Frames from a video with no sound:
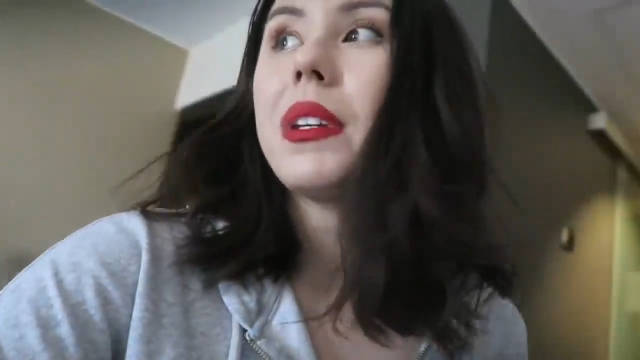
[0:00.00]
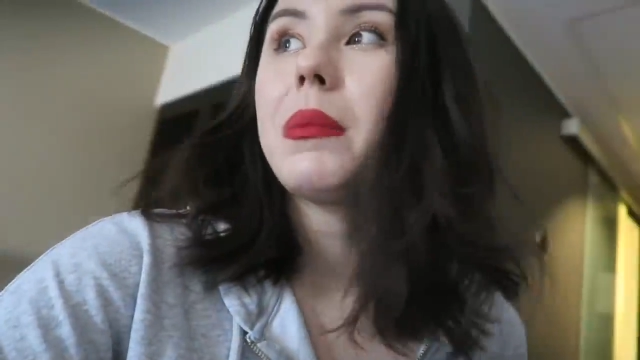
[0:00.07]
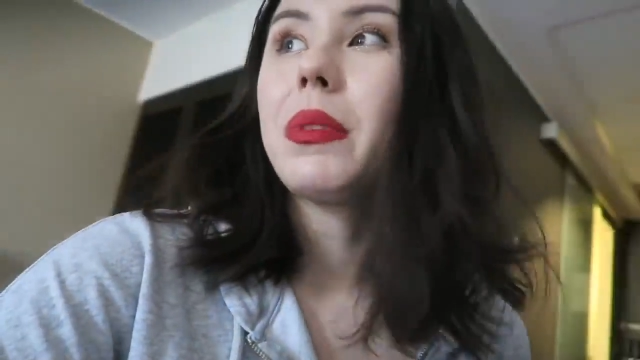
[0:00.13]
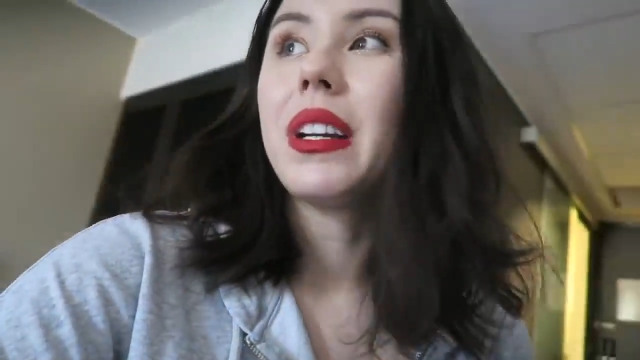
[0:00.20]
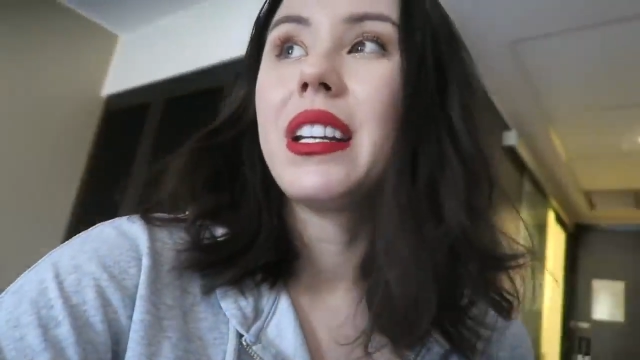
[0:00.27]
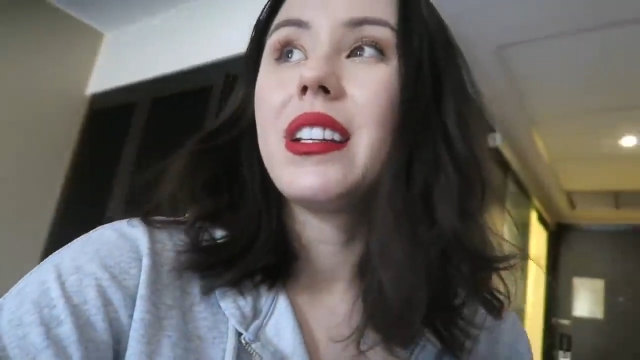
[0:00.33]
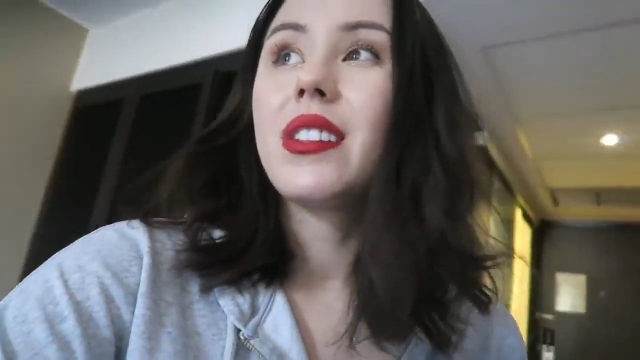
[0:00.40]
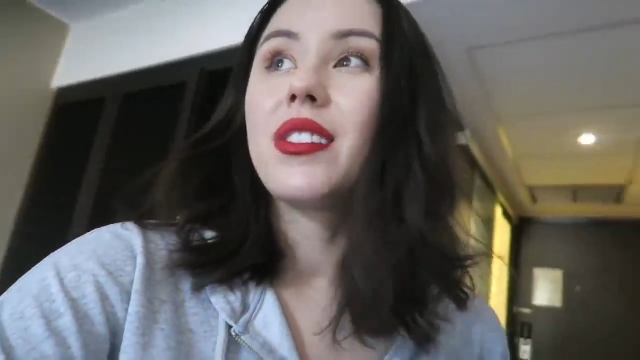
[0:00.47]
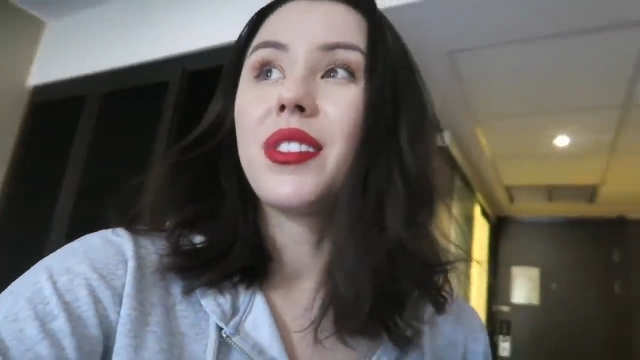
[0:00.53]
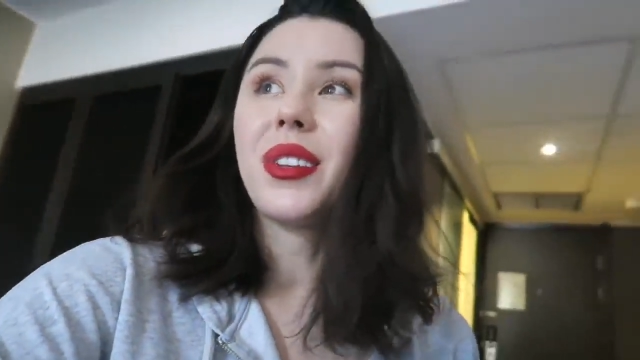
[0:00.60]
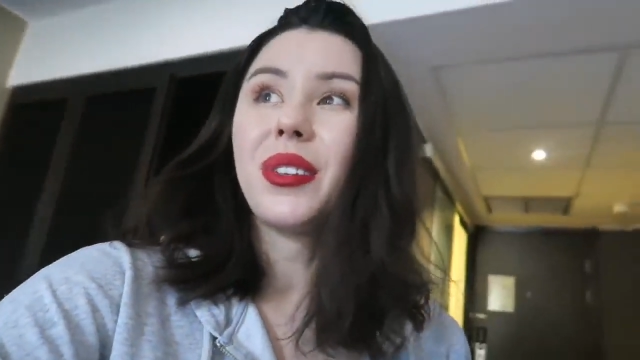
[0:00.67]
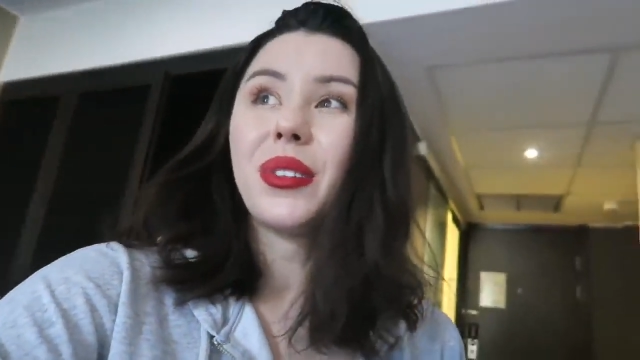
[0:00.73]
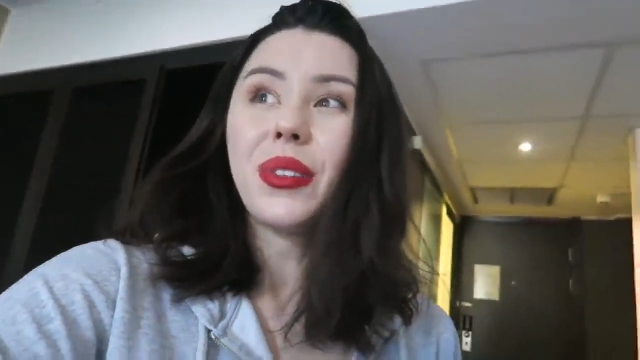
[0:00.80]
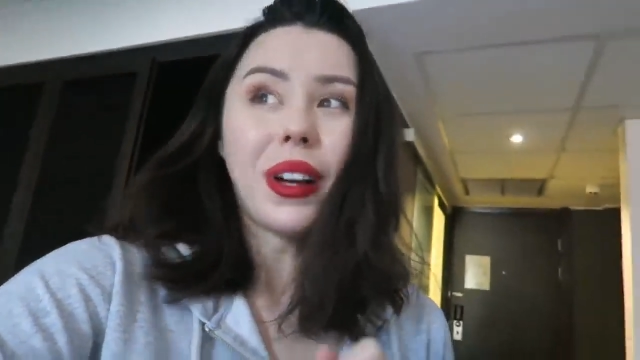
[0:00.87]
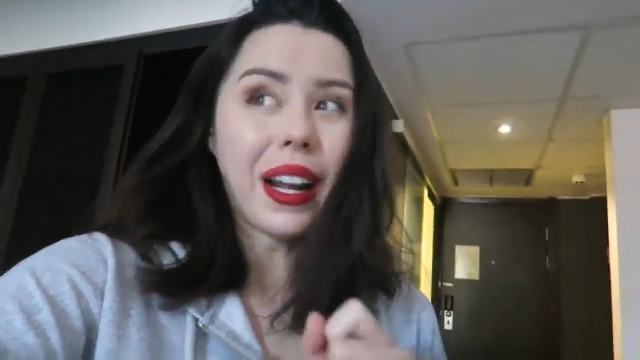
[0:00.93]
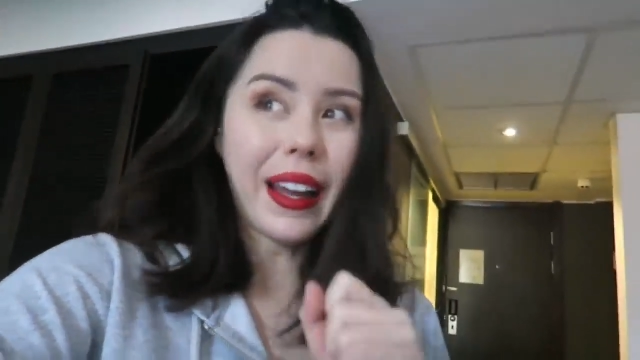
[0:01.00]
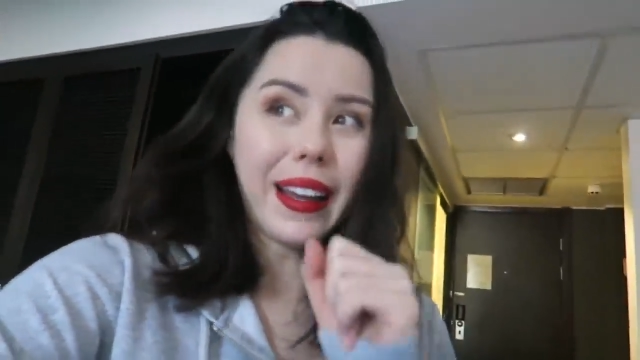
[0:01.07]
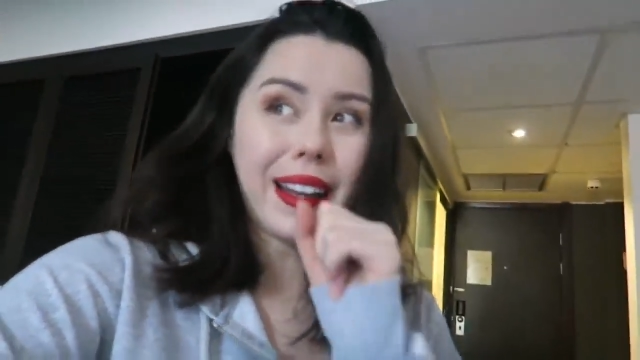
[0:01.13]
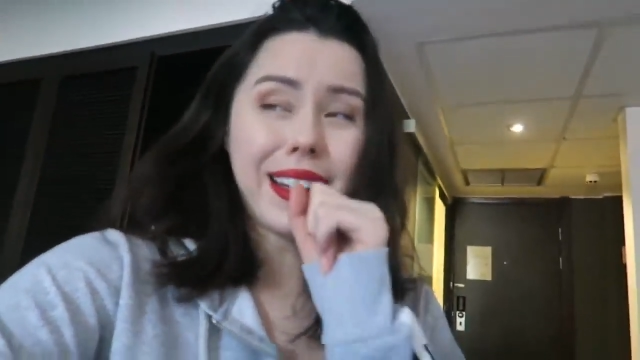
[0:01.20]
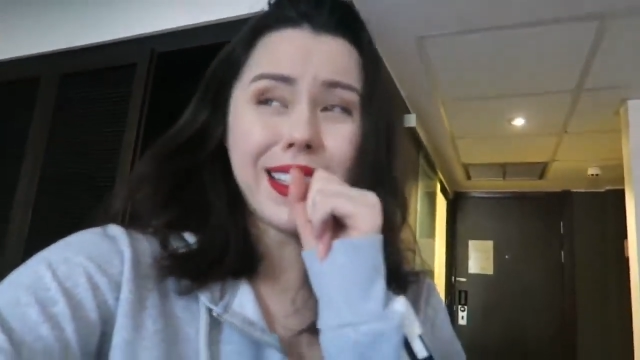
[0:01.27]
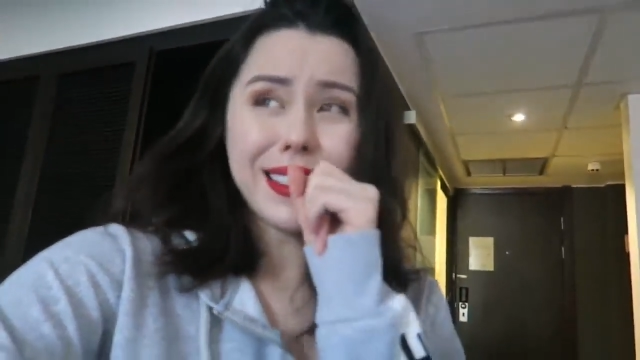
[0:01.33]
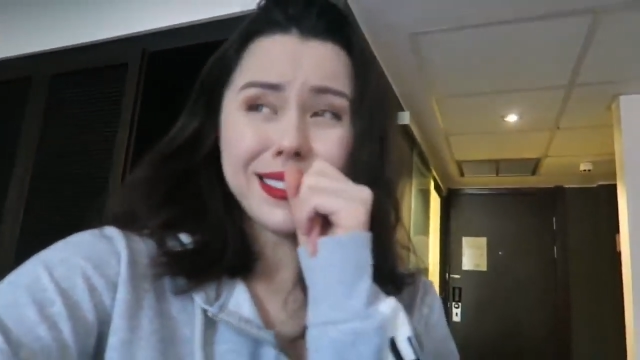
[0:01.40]
me, but he's so
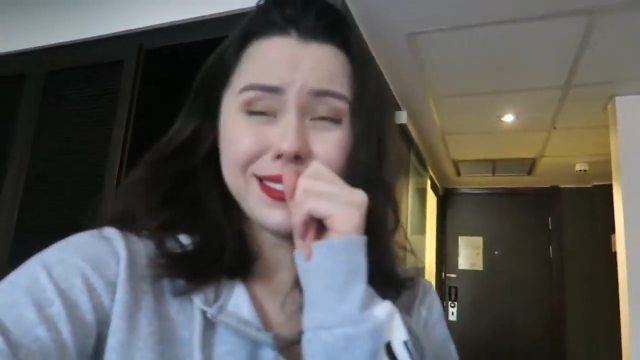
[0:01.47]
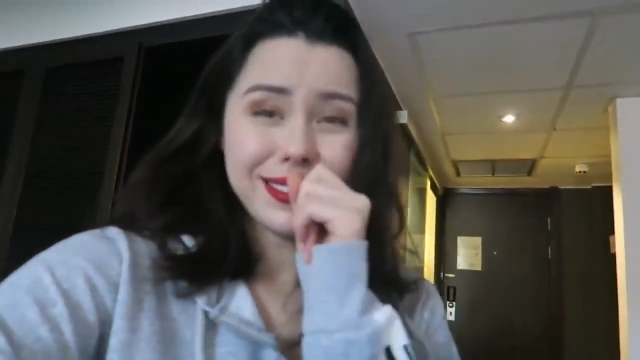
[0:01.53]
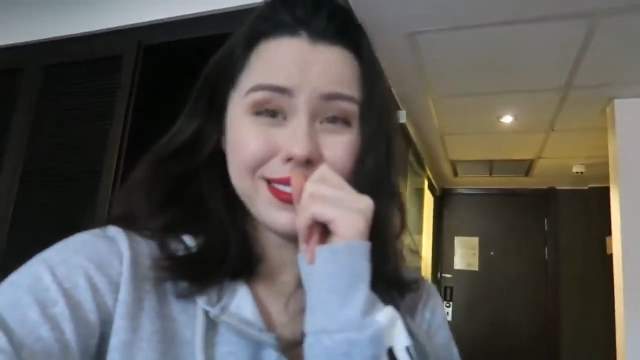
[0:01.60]
like...